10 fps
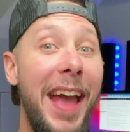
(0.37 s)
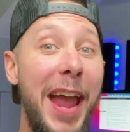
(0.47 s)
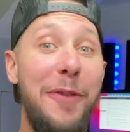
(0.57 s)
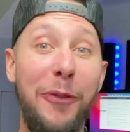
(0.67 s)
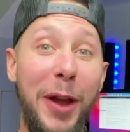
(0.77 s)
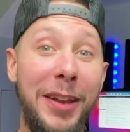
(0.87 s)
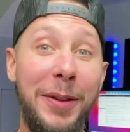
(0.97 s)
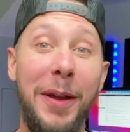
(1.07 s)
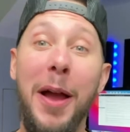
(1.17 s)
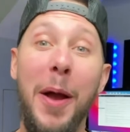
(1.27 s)
Hey
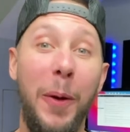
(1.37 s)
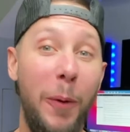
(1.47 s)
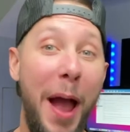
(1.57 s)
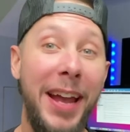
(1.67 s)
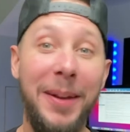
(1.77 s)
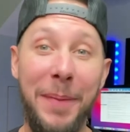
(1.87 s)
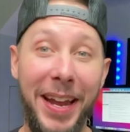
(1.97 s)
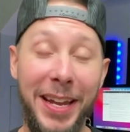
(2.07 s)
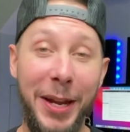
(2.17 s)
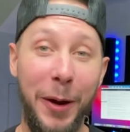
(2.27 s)
friend, Ryan
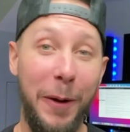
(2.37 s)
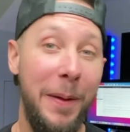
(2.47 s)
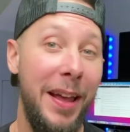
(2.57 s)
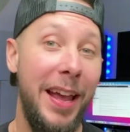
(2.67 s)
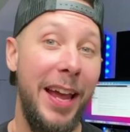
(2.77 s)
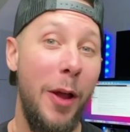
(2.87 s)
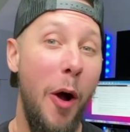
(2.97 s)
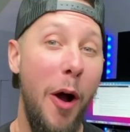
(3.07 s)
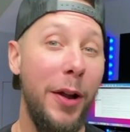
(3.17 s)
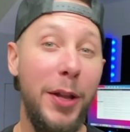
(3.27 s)
May here, an
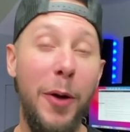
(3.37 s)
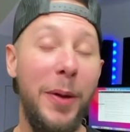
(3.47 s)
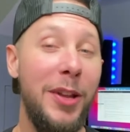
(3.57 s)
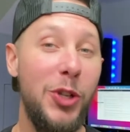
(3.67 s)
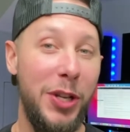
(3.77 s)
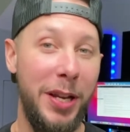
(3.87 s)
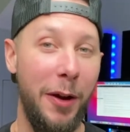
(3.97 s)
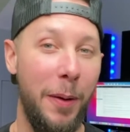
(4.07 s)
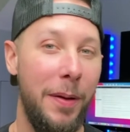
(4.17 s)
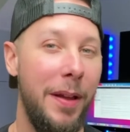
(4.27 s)
audio
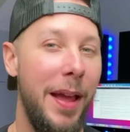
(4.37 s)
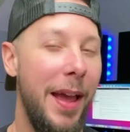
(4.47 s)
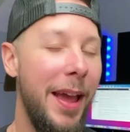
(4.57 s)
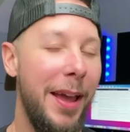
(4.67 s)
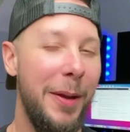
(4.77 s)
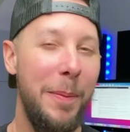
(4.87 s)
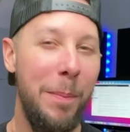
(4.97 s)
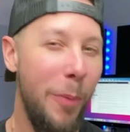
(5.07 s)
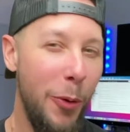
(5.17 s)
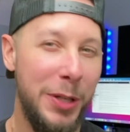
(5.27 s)
engineer, and
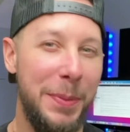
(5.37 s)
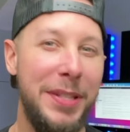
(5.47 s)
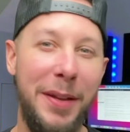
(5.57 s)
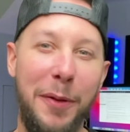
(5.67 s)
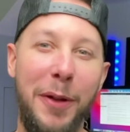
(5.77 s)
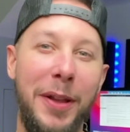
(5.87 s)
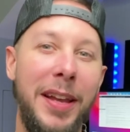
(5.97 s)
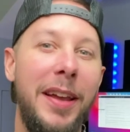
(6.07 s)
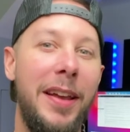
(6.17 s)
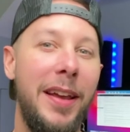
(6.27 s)
more
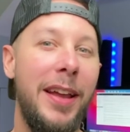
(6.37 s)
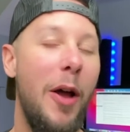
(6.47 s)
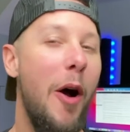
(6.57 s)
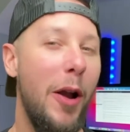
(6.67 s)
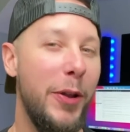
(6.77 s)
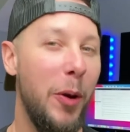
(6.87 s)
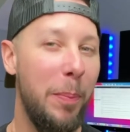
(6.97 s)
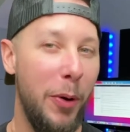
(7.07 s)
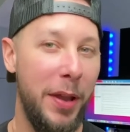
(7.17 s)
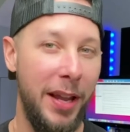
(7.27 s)
specifically, an
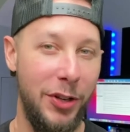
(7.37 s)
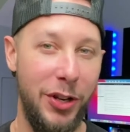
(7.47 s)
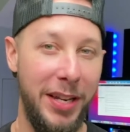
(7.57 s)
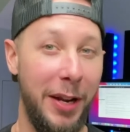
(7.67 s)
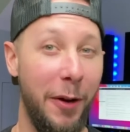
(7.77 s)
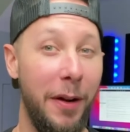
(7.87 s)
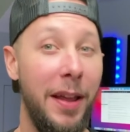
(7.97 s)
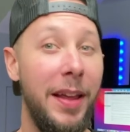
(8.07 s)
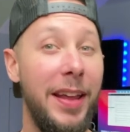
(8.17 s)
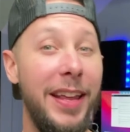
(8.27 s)
audiobook engineer
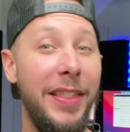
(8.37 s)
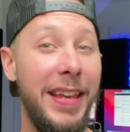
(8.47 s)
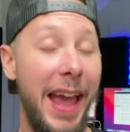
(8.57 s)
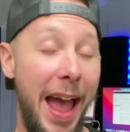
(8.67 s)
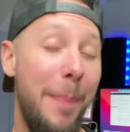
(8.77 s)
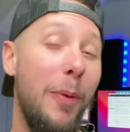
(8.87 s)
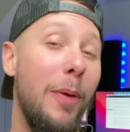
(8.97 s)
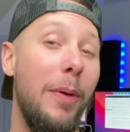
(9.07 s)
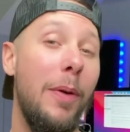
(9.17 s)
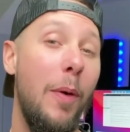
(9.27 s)
in the
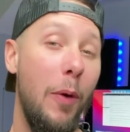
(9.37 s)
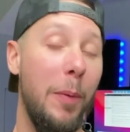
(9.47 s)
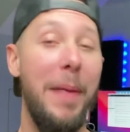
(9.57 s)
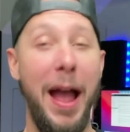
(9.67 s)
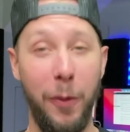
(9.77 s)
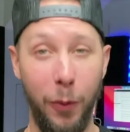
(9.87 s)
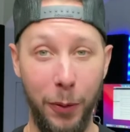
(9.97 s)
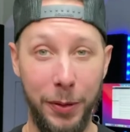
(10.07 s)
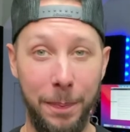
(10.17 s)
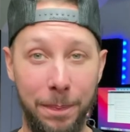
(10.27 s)
Apple or Mac
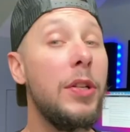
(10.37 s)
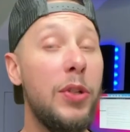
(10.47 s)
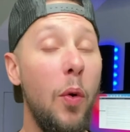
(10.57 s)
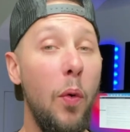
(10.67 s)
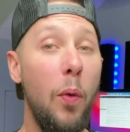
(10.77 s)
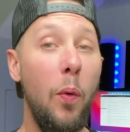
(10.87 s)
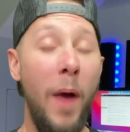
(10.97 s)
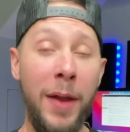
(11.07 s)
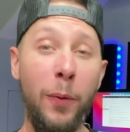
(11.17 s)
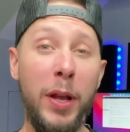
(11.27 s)
world. So
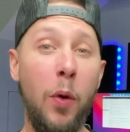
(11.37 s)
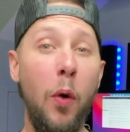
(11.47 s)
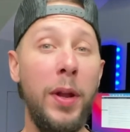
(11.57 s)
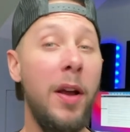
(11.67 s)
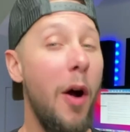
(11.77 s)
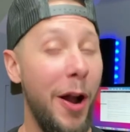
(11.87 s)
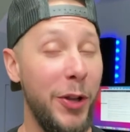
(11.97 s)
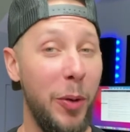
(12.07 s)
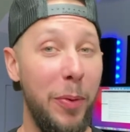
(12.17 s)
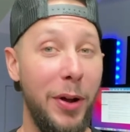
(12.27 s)
when recording
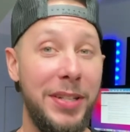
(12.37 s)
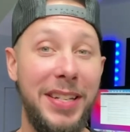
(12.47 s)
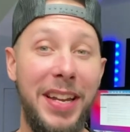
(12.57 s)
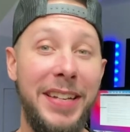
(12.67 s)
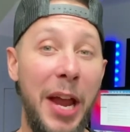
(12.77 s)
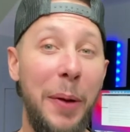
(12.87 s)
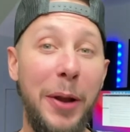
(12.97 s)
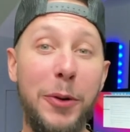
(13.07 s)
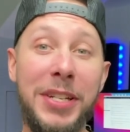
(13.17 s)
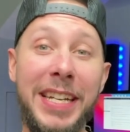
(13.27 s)
audiobooks,
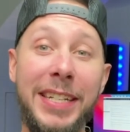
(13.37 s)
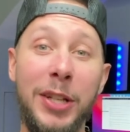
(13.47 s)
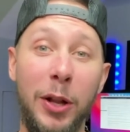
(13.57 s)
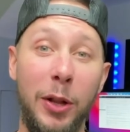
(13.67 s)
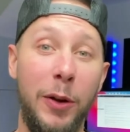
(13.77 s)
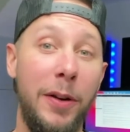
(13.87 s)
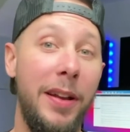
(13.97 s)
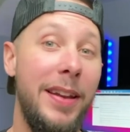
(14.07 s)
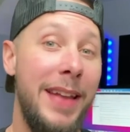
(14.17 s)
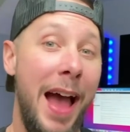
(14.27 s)
narrators need to
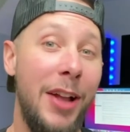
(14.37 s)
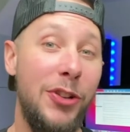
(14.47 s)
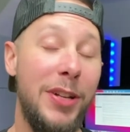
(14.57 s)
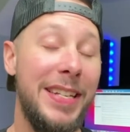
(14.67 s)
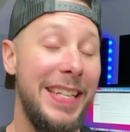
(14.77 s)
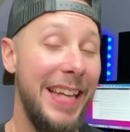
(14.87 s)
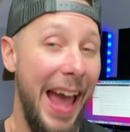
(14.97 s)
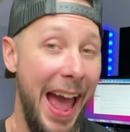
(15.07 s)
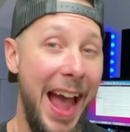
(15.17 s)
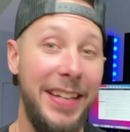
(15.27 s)
learn not just the
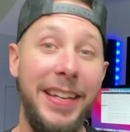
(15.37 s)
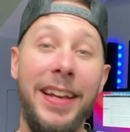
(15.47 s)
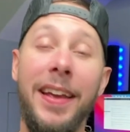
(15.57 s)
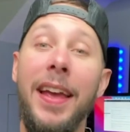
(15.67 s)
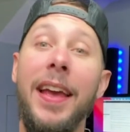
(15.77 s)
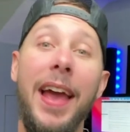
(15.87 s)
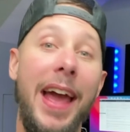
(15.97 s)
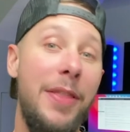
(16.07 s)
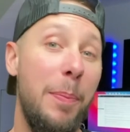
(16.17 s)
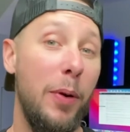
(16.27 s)
acting
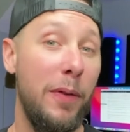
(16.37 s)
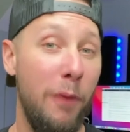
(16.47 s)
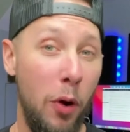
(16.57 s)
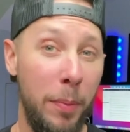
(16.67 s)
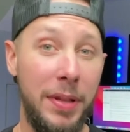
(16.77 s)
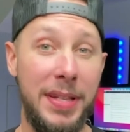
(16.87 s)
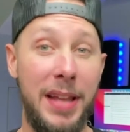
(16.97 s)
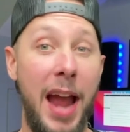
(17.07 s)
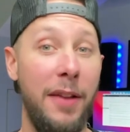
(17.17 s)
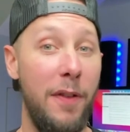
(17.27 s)
and the performance
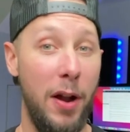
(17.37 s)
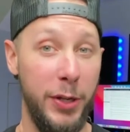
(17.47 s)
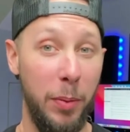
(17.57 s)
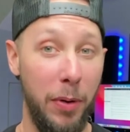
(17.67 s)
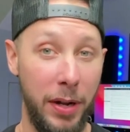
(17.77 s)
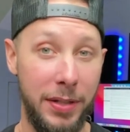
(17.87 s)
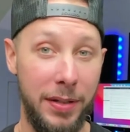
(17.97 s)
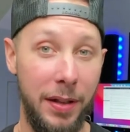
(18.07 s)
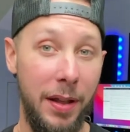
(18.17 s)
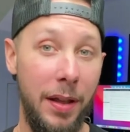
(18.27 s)
side of audiobooks,
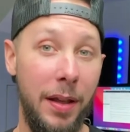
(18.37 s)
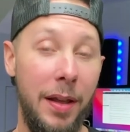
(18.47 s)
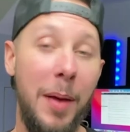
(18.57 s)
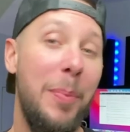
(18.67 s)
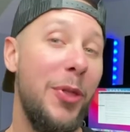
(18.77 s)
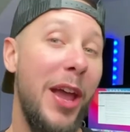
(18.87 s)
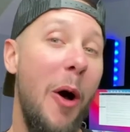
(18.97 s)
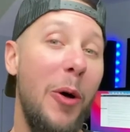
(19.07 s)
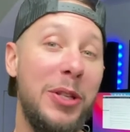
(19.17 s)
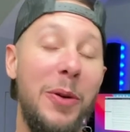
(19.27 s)
but they
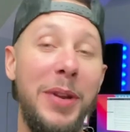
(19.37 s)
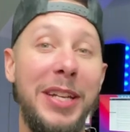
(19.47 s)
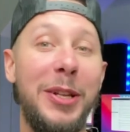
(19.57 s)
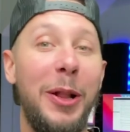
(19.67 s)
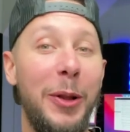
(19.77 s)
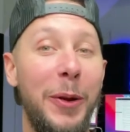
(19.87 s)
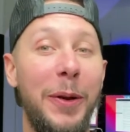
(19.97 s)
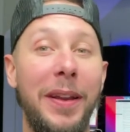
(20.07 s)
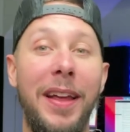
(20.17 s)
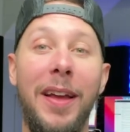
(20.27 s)
also need to
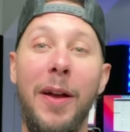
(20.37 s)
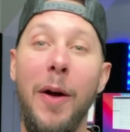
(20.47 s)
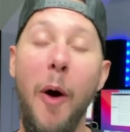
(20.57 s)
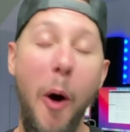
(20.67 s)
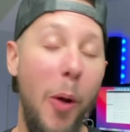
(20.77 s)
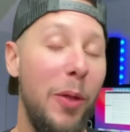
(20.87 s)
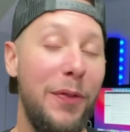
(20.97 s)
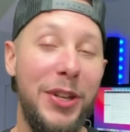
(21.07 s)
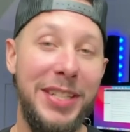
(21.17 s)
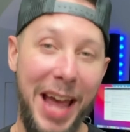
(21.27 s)
learn all
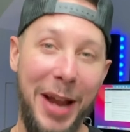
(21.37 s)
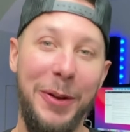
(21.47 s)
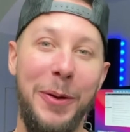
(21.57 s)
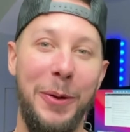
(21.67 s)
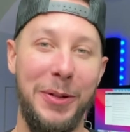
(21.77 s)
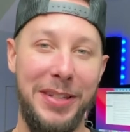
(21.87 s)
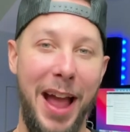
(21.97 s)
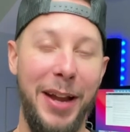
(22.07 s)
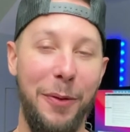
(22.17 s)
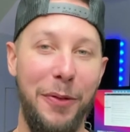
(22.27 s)
of the technical
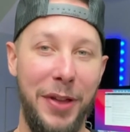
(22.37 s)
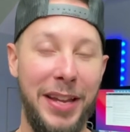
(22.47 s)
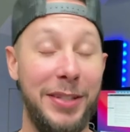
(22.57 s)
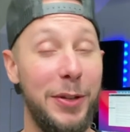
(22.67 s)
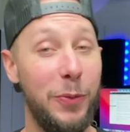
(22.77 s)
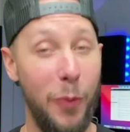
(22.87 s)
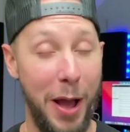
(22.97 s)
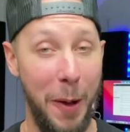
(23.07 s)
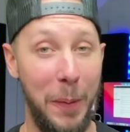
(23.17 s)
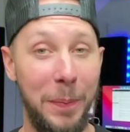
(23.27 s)
side of things as
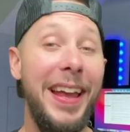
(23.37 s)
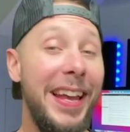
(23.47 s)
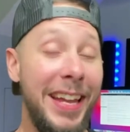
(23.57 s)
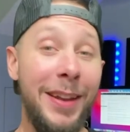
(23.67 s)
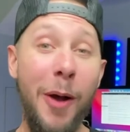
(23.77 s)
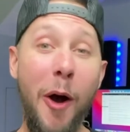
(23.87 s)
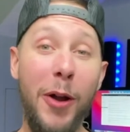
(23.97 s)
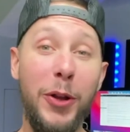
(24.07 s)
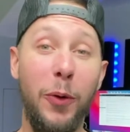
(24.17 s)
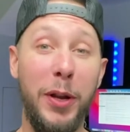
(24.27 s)
well. In
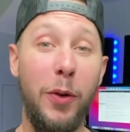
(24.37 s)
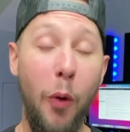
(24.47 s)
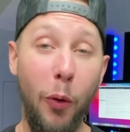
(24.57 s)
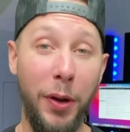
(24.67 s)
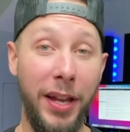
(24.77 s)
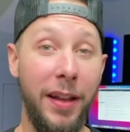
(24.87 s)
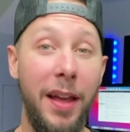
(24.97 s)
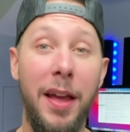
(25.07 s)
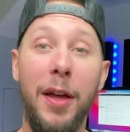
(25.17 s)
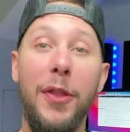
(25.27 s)
audio recording,
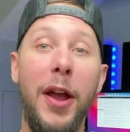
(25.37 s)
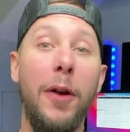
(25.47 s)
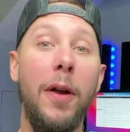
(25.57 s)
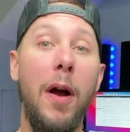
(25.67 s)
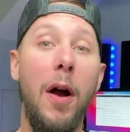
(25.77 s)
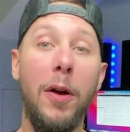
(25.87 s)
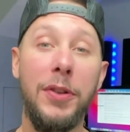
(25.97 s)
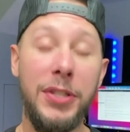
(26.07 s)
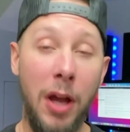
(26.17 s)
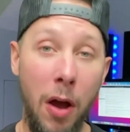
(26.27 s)
there
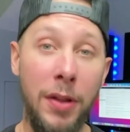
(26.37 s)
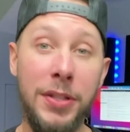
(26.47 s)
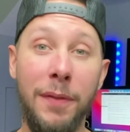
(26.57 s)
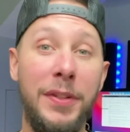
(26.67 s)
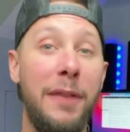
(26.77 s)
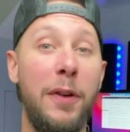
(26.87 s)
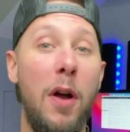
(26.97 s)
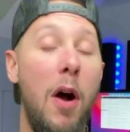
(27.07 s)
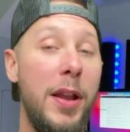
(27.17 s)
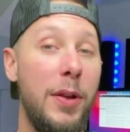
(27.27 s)
are tons of
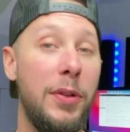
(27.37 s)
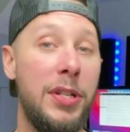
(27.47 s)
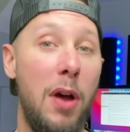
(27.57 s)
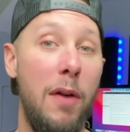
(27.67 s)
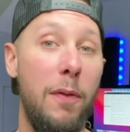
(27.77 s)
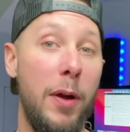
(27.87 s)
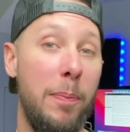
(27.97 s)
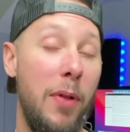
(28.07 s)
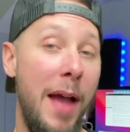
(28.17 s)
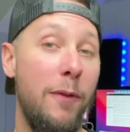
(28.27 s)
different audio software
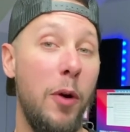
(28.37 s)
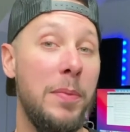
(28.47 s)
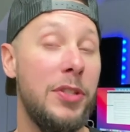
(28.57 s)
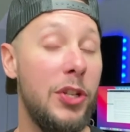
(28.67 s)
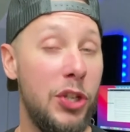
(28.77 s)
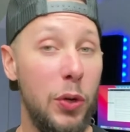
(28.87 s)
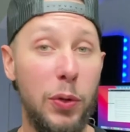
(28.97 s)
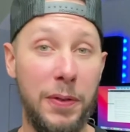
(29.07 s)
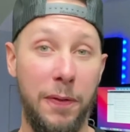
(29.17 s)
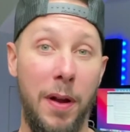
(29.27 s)
platforms to
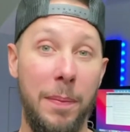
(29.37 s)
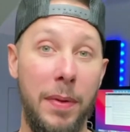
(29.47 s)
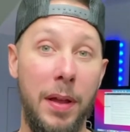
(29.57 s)
choose from.